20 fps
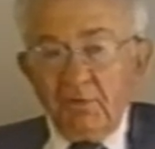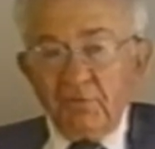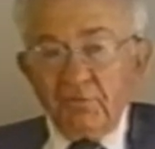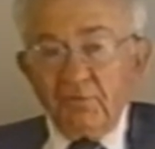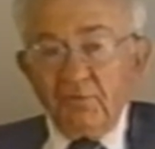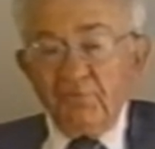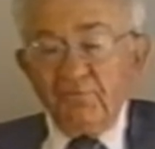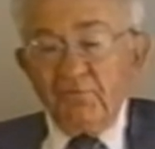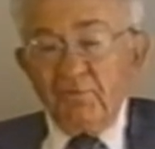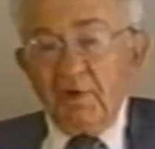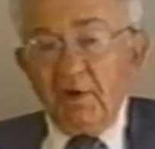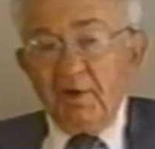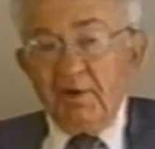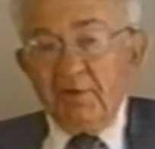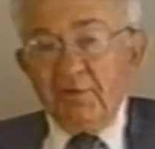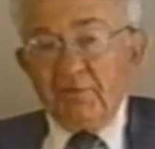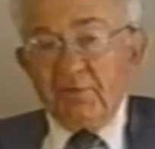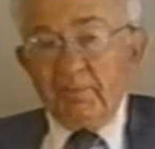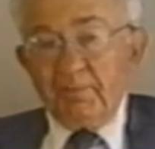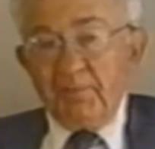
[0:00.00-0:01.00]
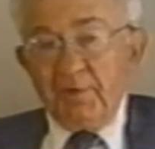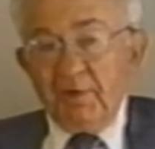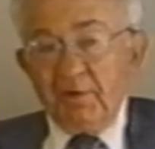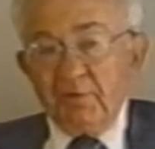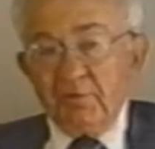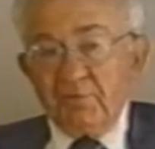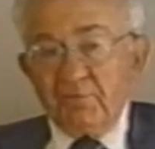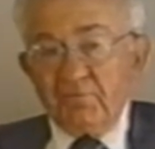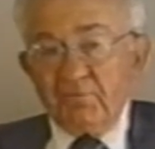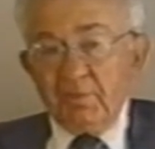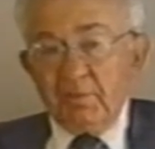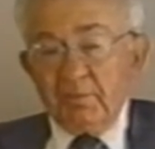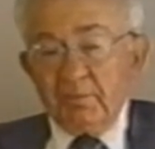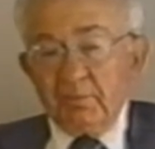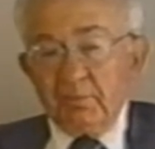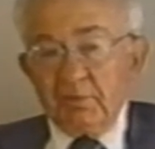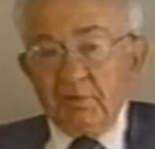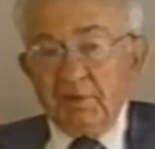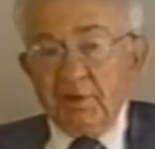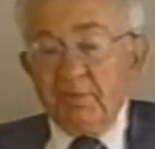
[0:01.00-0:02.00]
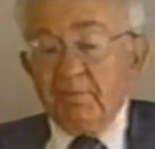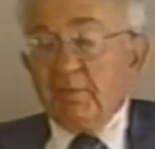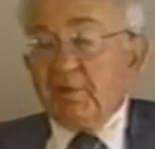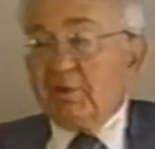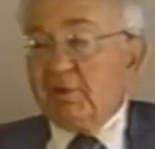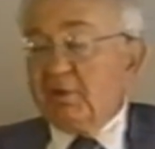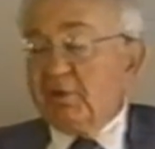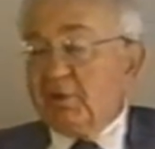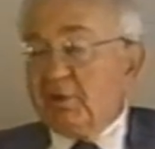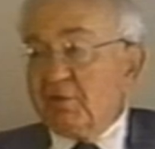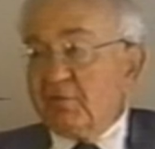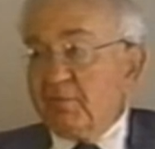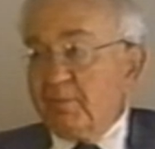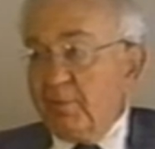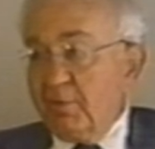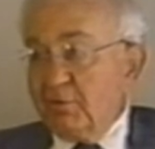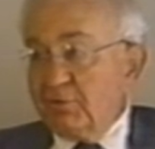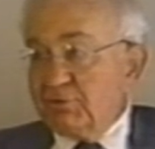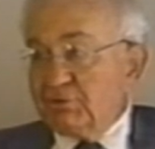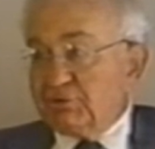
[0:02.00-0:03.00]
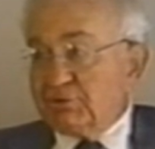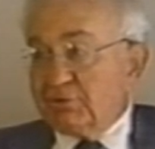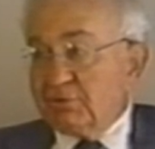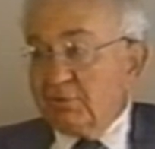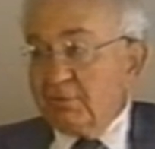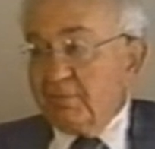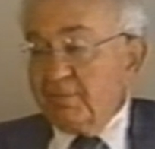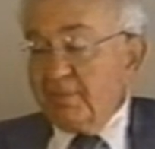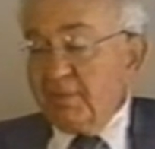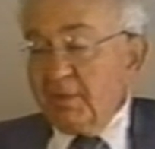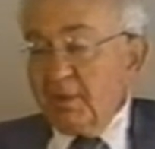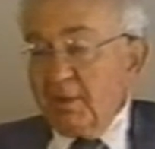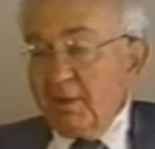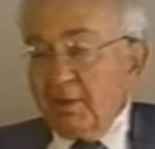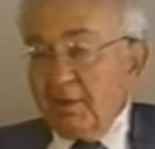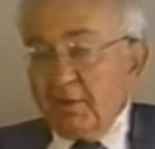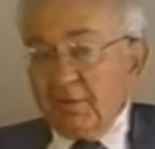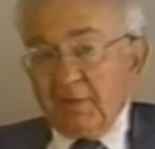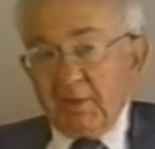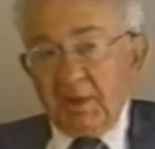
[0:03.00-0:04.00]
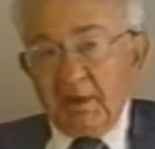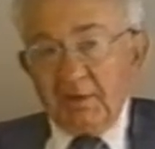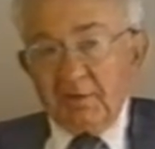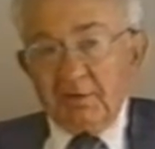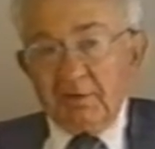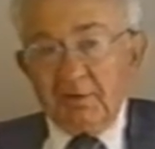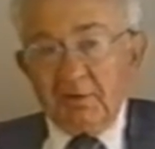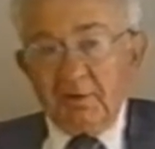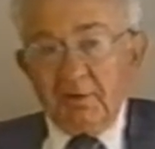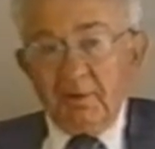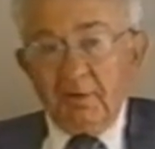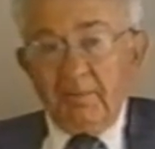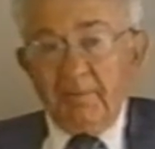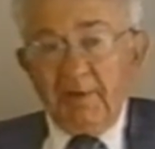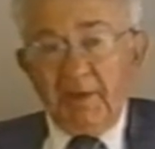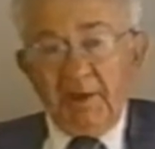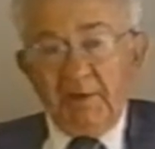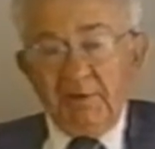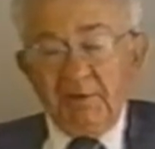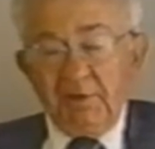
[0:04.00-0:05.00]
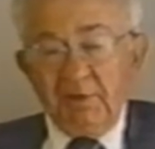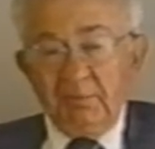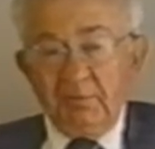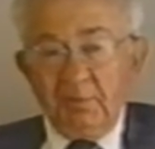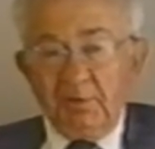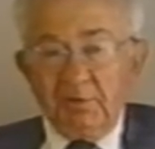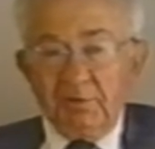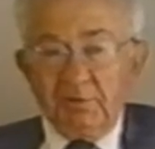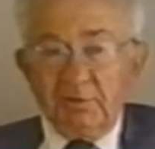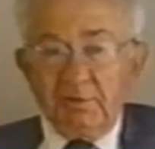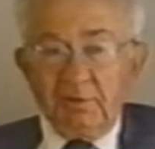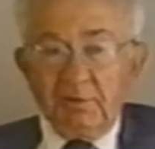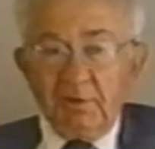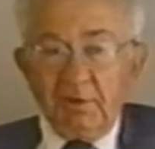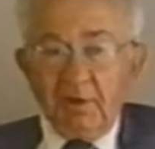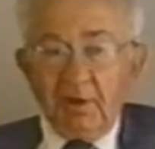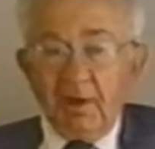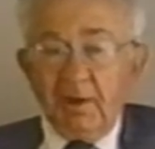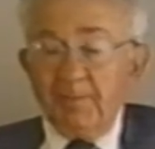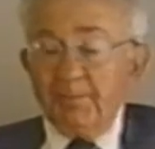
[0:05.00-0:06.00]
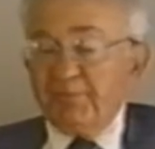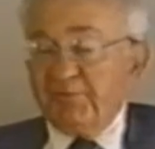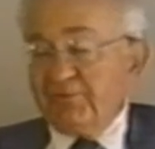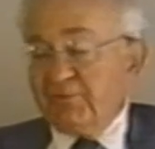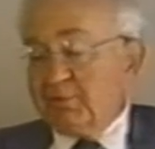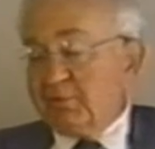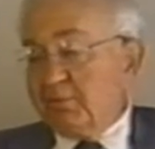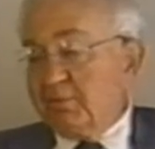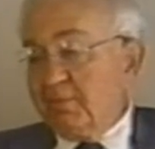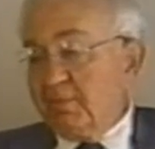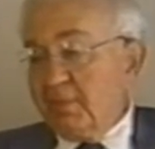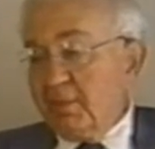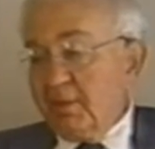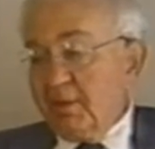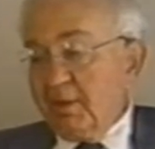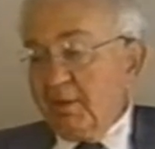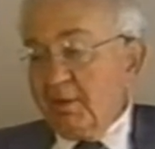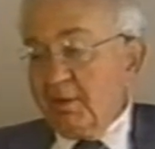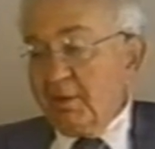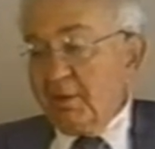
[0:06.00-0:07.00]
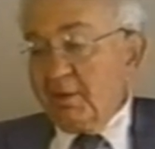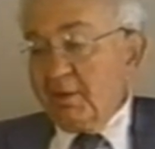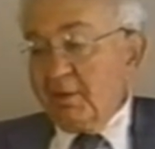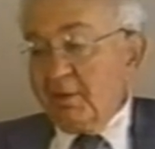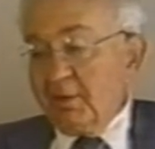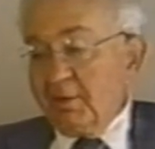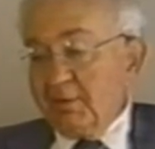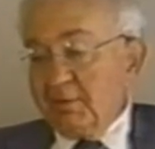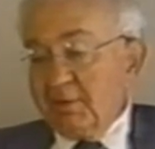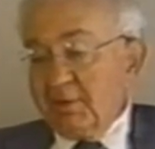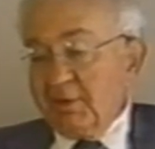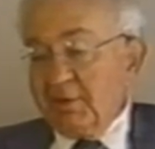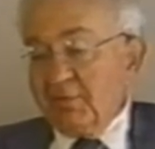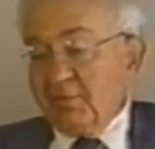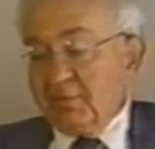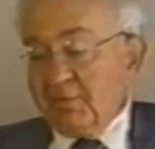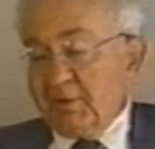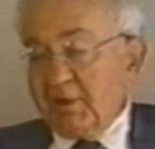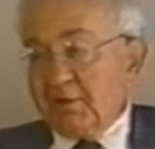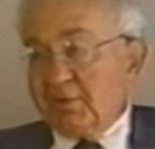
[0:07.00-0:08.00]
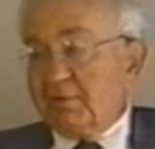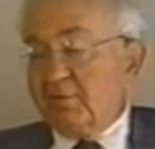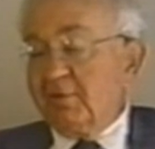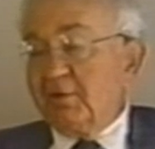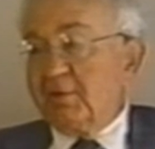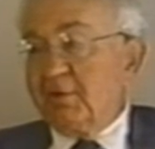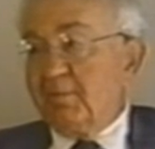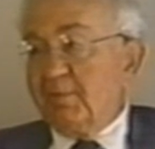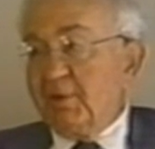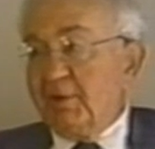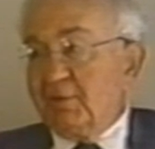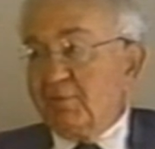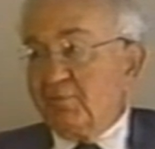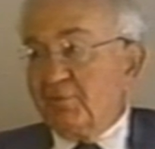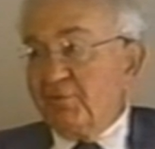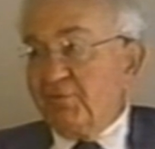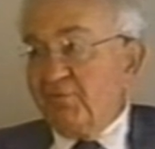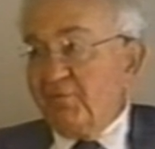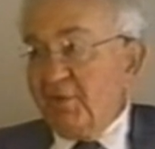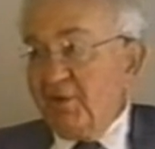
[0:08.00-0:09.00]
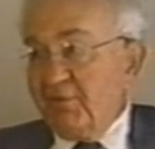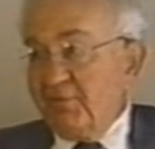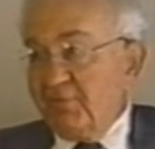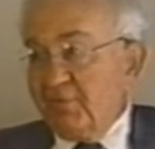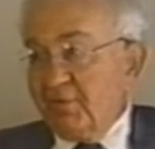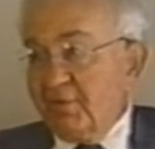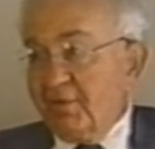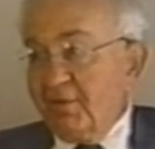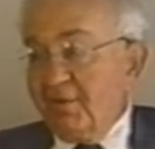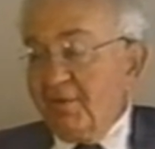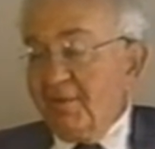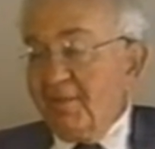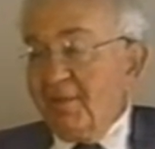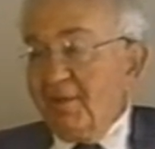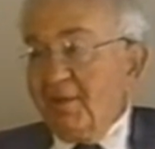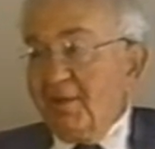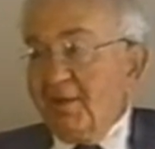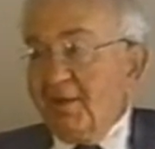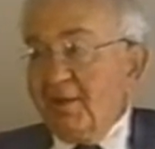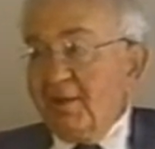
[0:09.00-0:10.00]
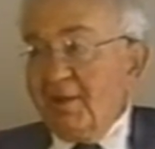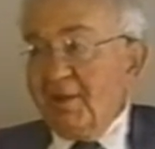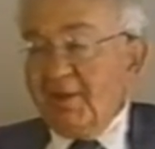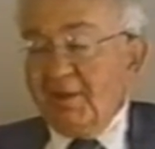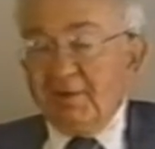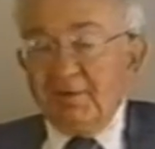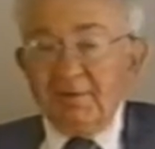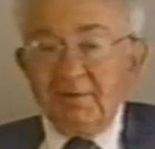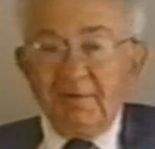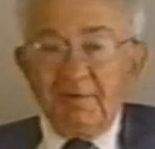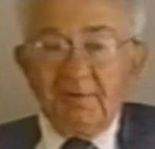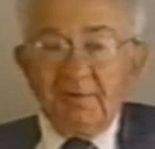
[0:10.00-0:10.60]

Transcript: so far as appears from limited exposure, that abandonment option uh, is not going to meet with favor, and